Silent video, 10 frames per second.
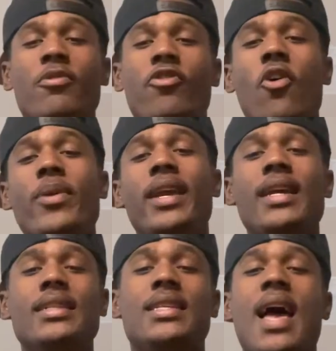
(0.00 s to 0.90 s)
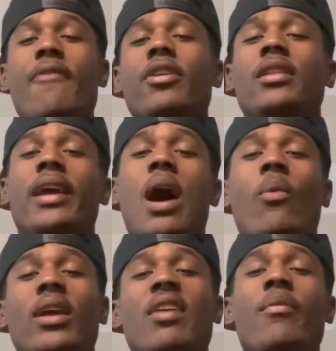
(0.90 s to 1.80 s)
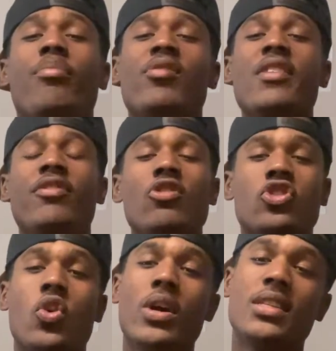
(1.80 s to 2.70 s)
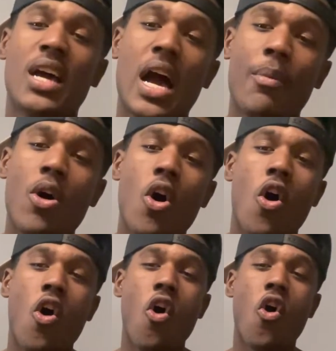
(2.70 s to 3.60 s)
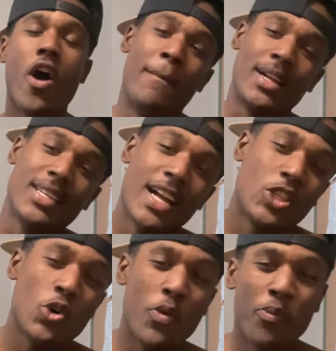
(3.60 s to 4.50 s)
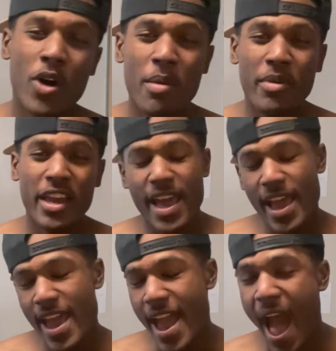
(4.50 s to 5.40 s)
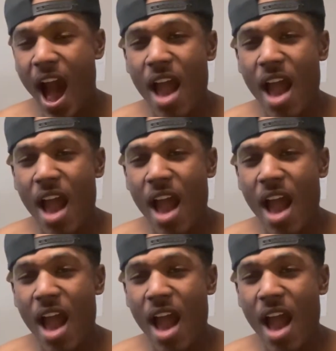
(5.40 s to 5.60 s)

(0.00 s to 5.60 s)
Before we get into everything, I want to give a brief little story time on my tattoo appointment and how